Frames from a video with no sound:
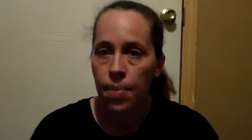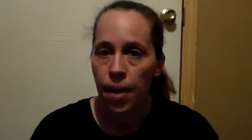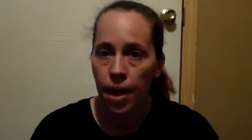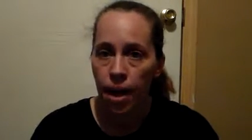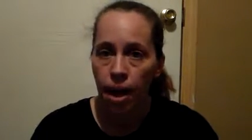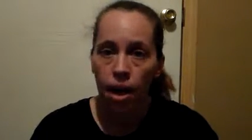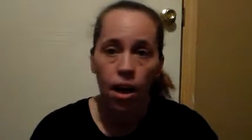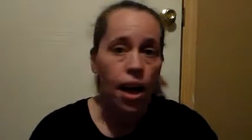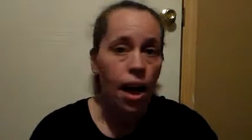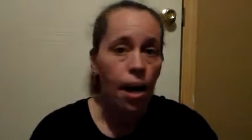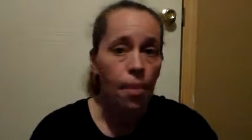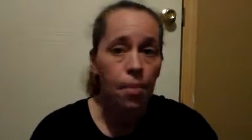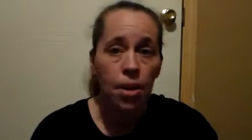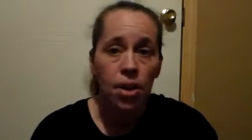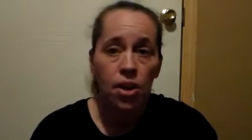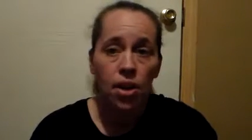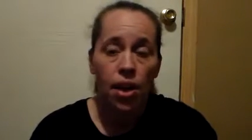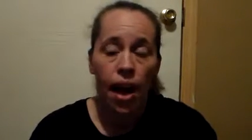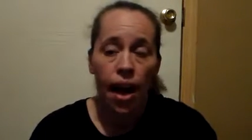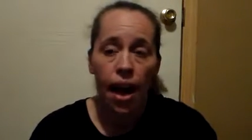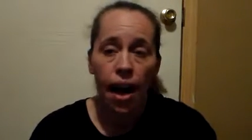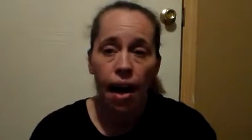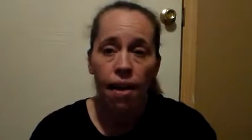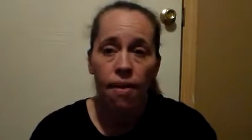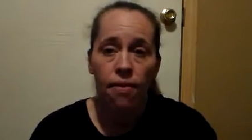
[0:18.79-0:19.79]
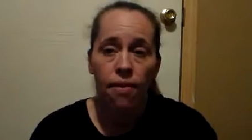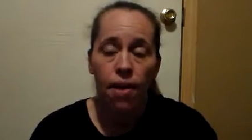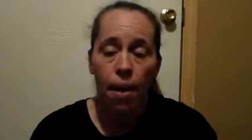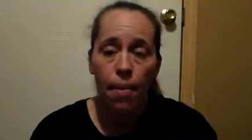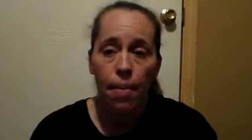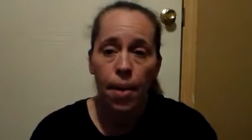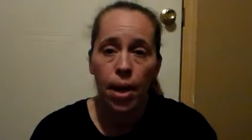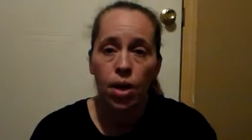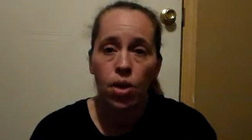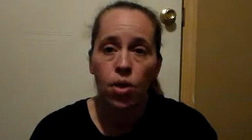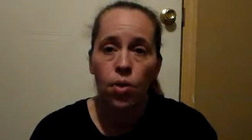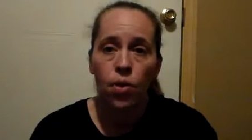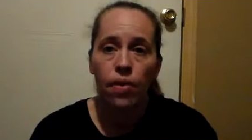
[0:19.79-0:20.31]
depending on how much I
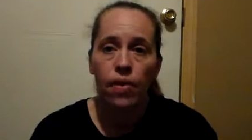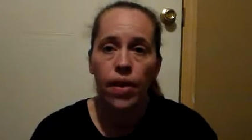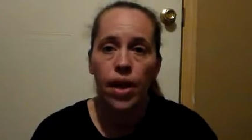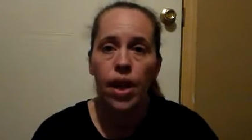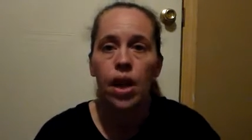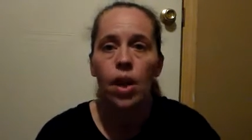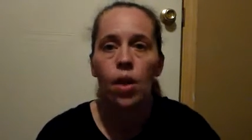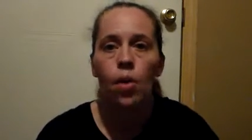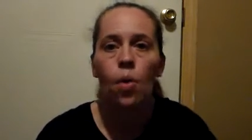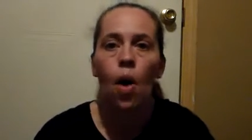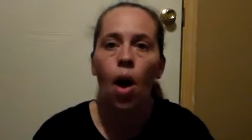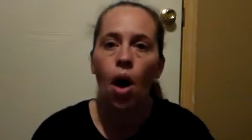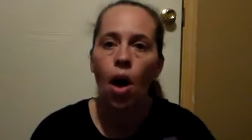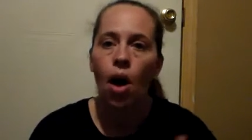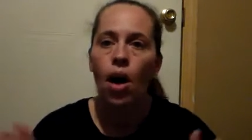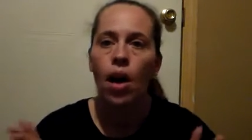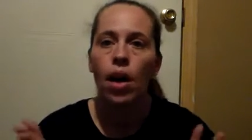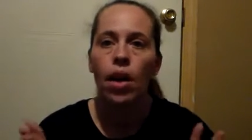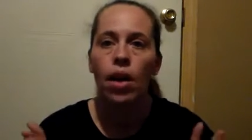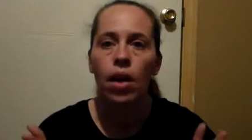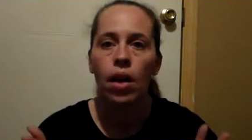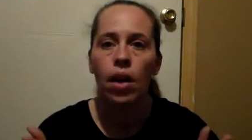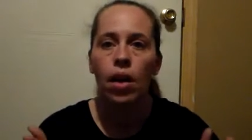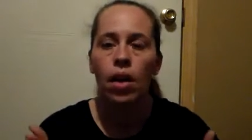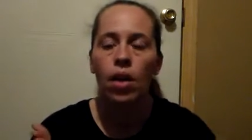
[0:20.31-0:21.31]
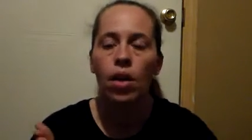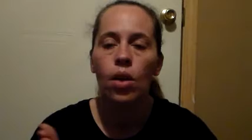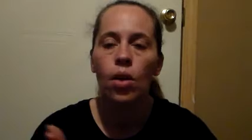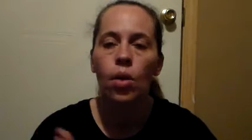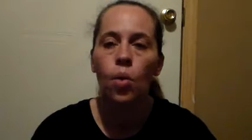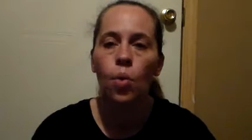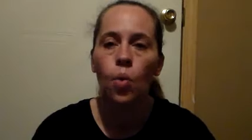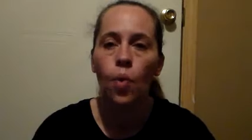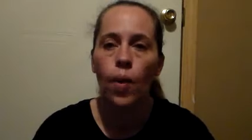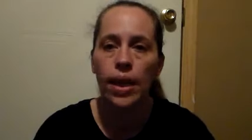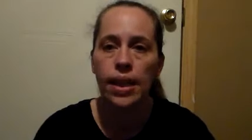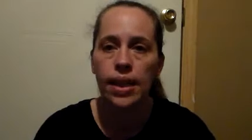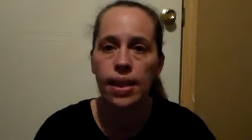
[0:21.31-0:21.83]
have, I may do a video on
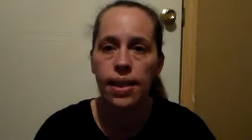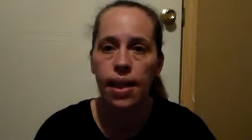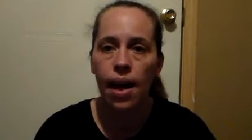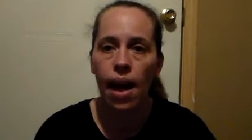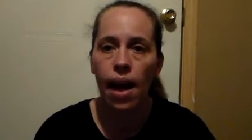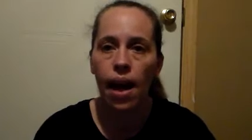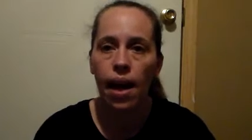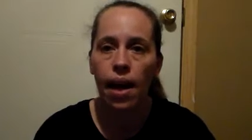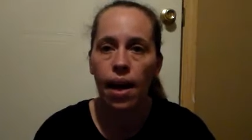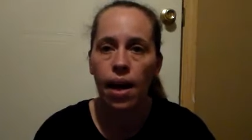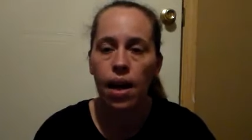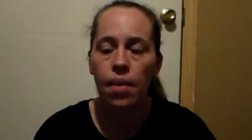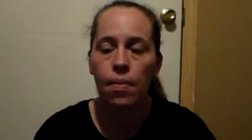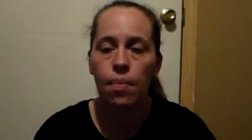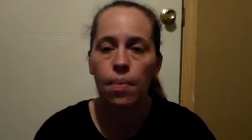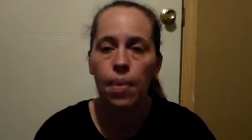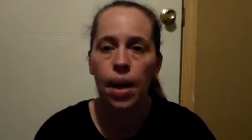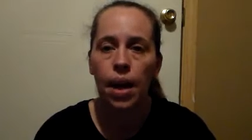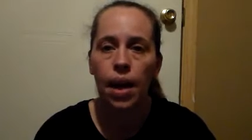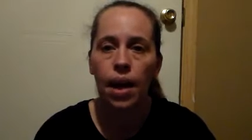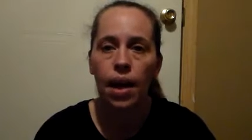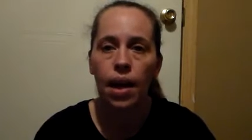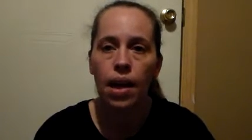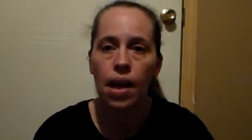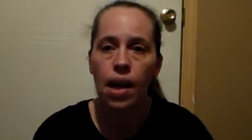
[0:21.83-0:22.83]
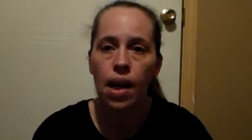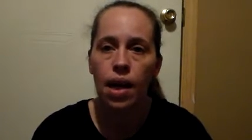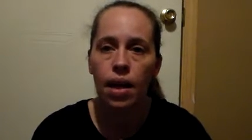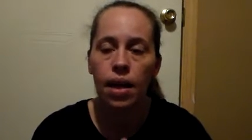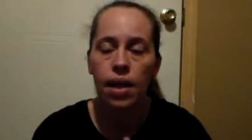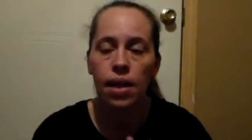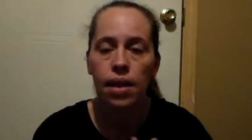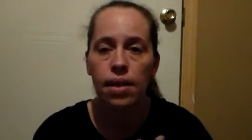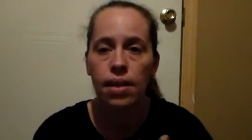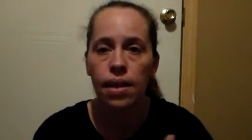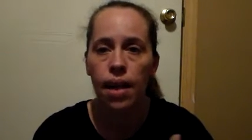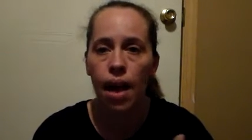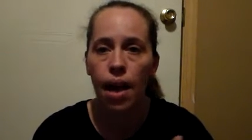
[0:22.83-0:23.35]
Wednesday
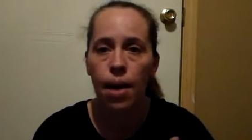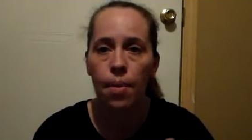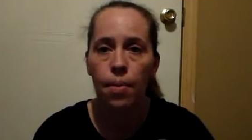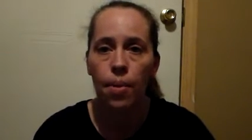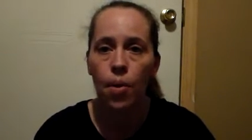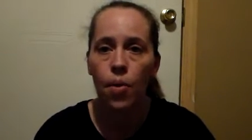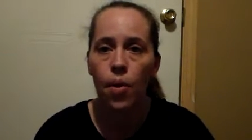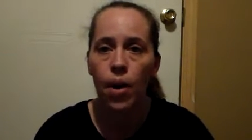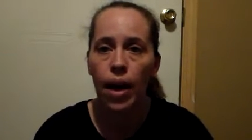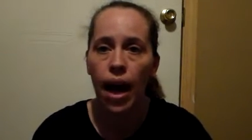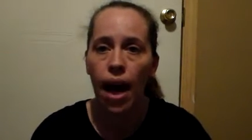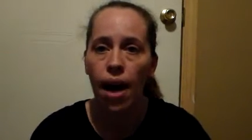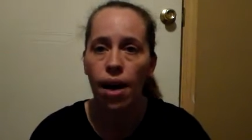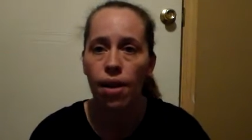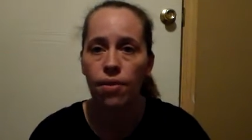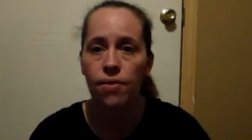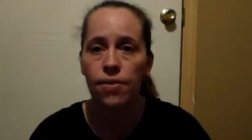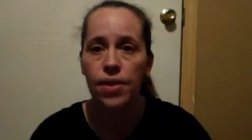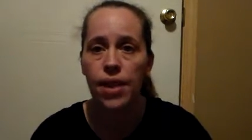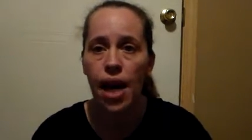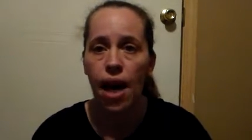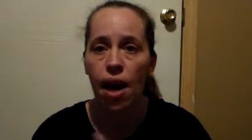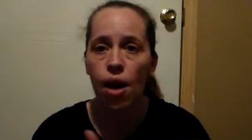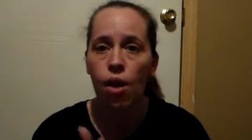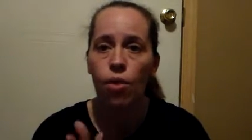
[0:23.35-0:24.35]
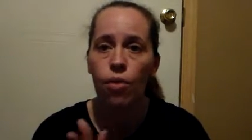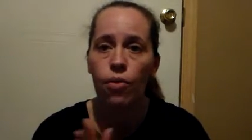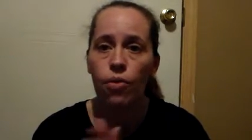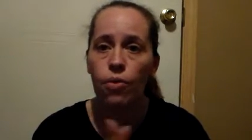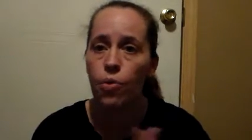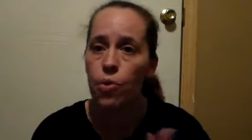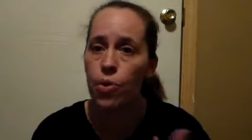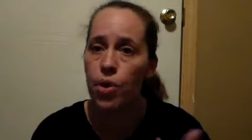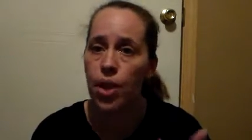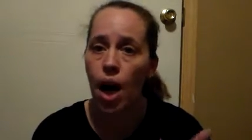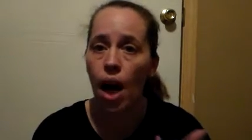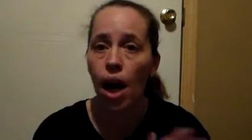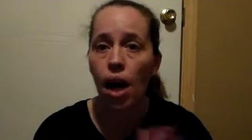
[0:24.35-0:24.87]
because I'm going out of
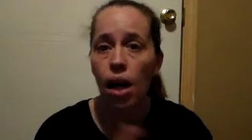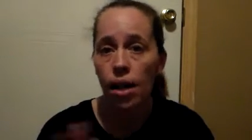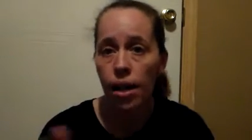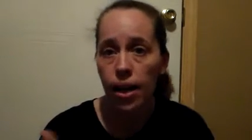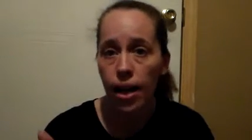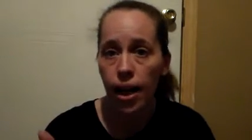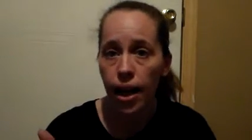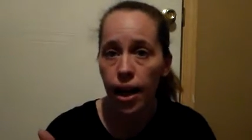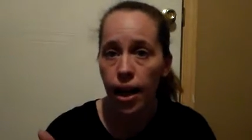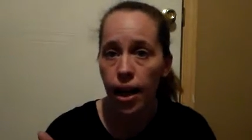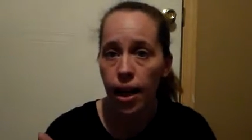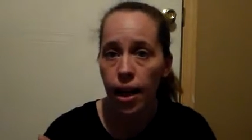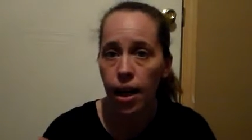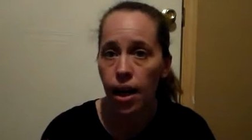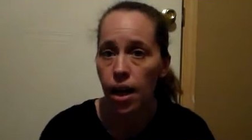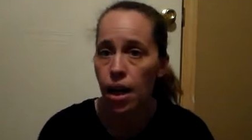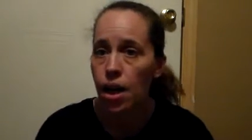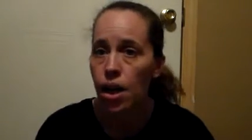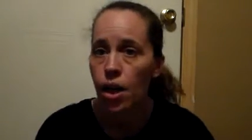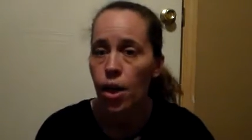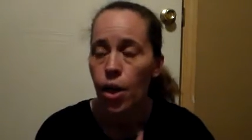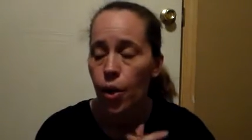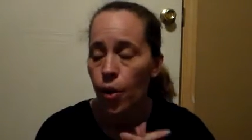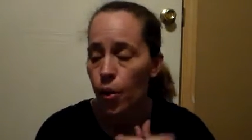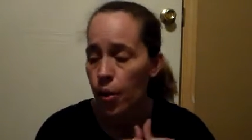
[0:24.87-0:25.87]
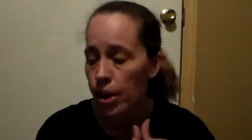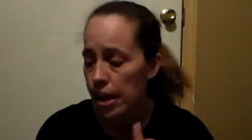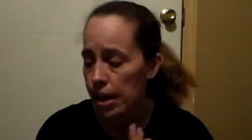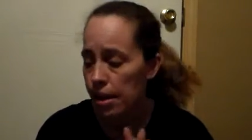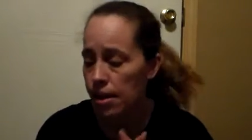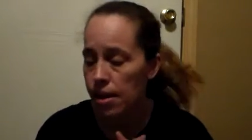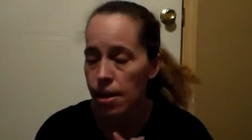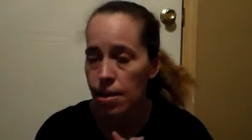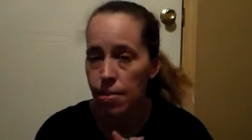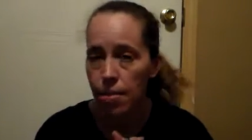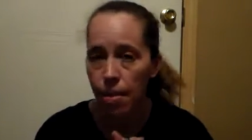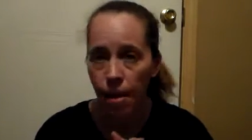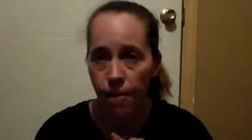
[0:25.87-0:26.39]
town for the holiday,
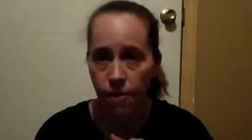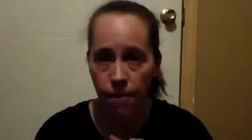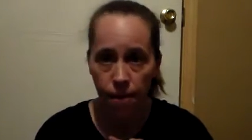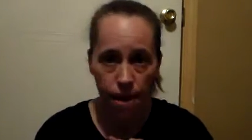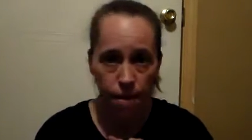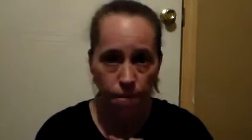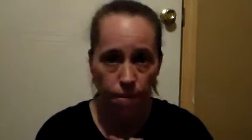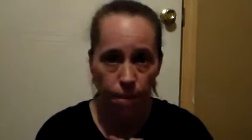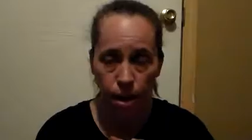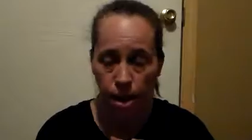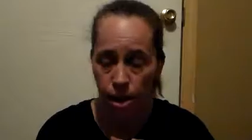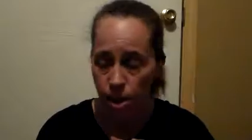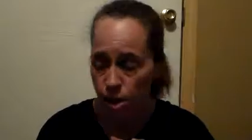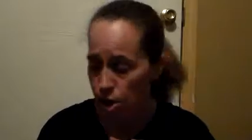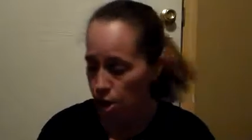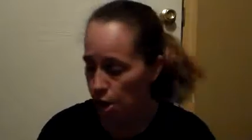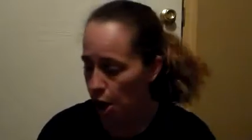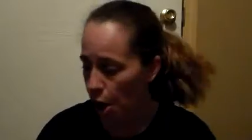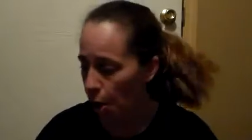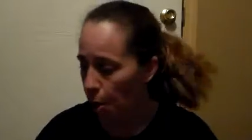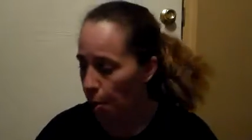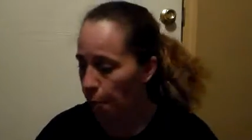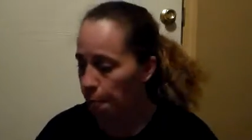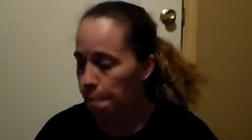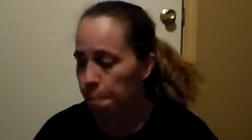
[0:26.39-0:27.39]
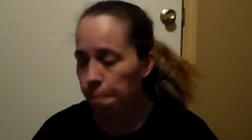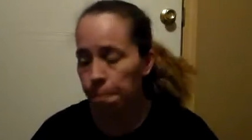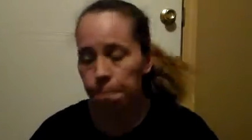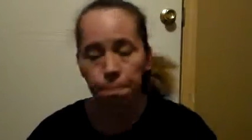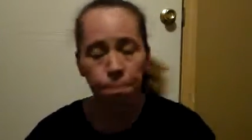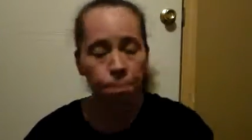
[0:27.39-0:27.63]
going to see my family. So,